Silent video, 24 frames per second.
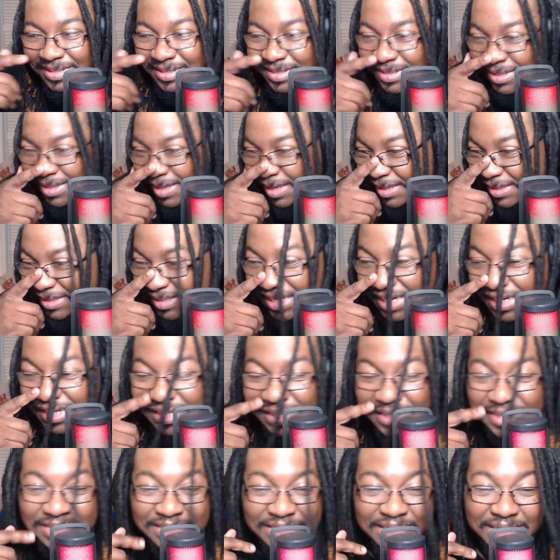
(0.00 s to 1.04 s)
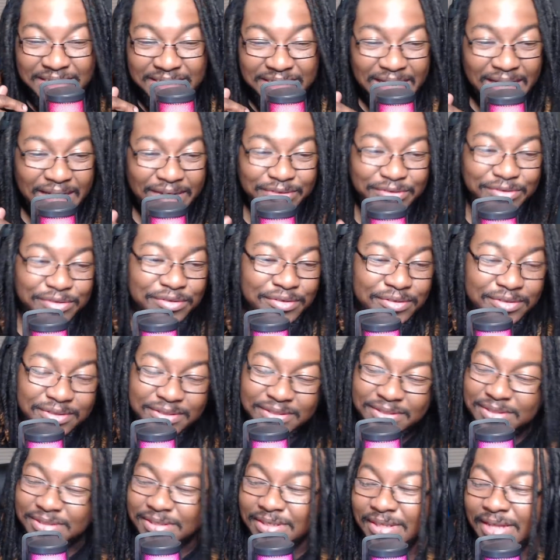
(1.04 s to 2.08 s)
Indeed, he did got cooked.
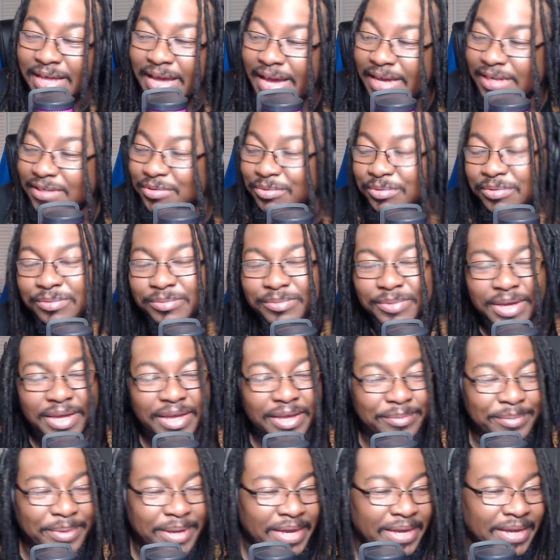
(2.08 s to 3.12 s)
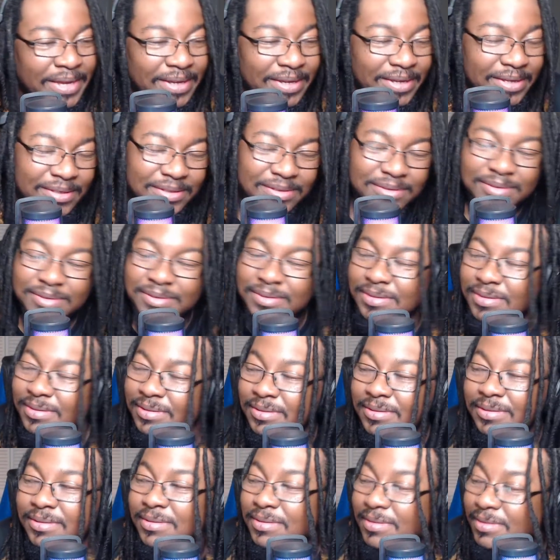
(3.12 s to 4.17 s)
The last one. And man,
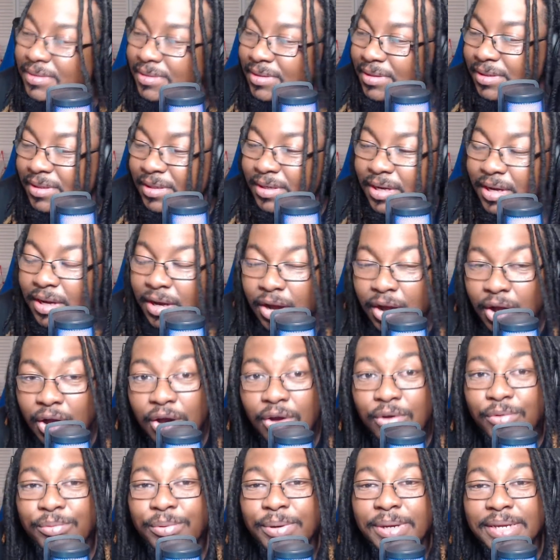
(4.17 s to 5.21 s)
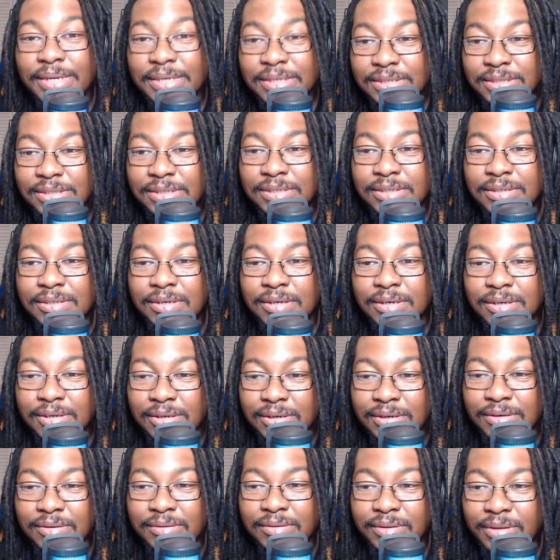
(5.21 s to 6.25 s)
always
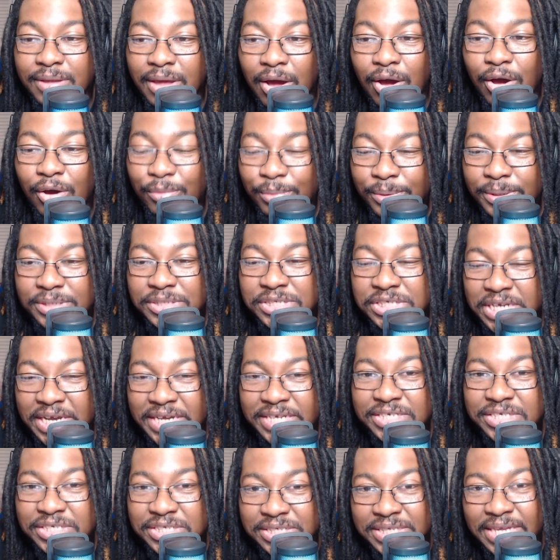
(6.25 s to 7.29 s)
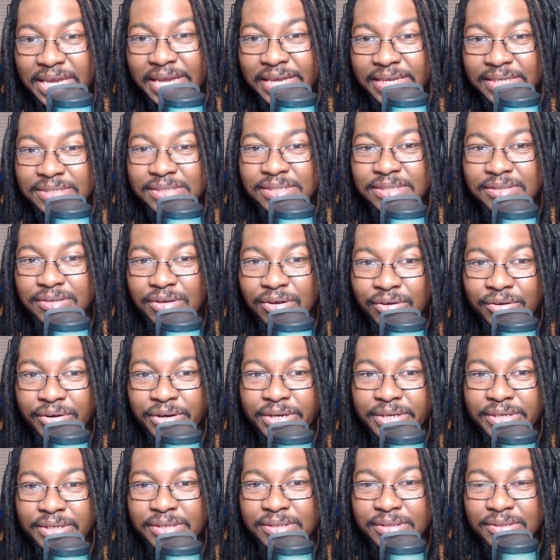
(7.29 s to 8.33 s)
always check your stance. All
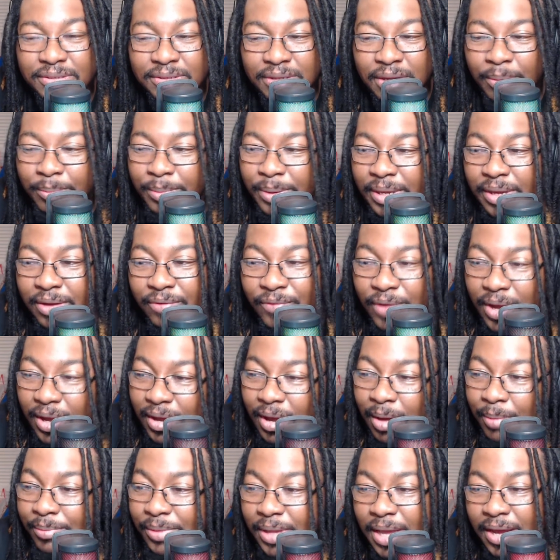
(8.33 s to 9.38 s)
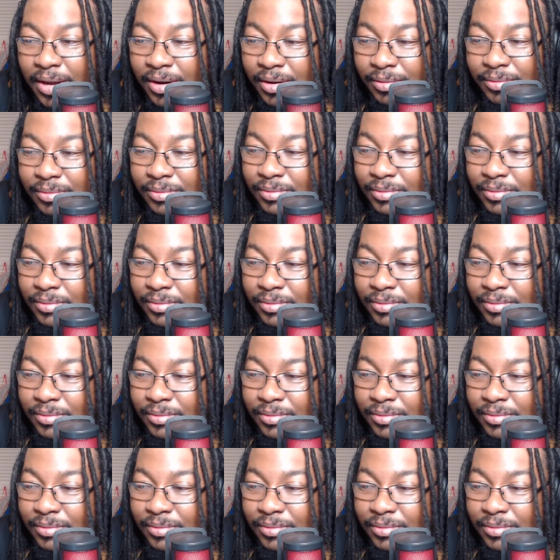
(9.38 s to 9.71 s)
right. I mean, if I, I'm not a